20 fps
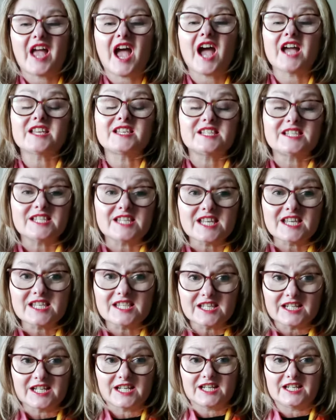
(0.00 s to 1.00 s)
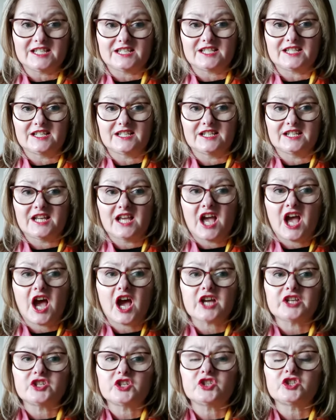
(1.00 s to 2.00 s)
I see the need.
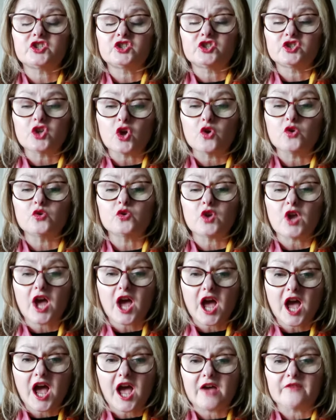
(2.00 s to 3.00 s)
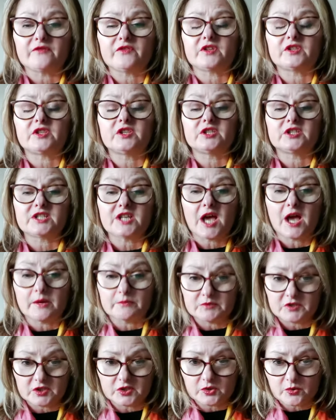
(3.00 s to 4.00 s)
I just don't have the
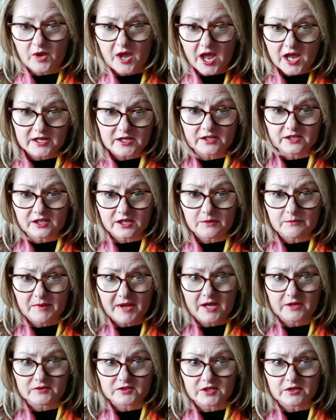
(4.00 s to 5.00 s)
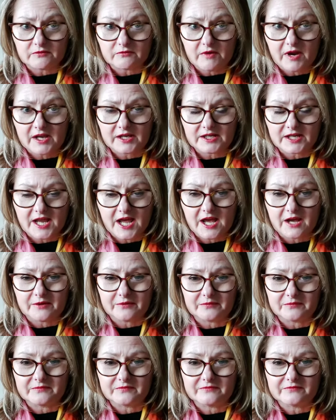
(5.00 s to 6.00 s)
time to do anything about it right
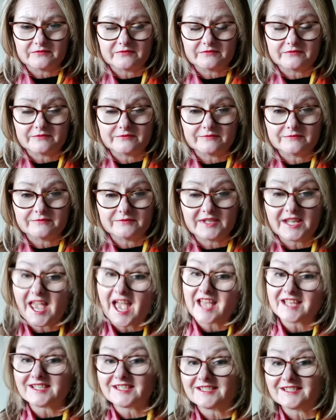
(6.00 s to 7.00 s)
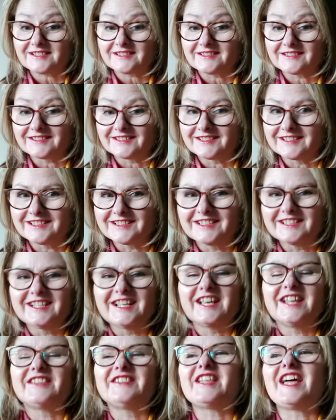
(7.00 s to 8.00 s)
now. Yes?
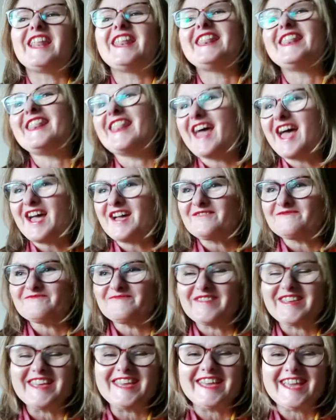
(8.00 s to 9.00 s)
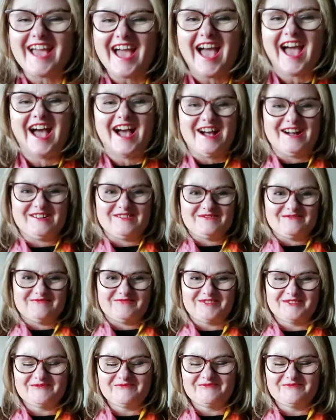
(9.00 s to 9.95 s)
Then let me help.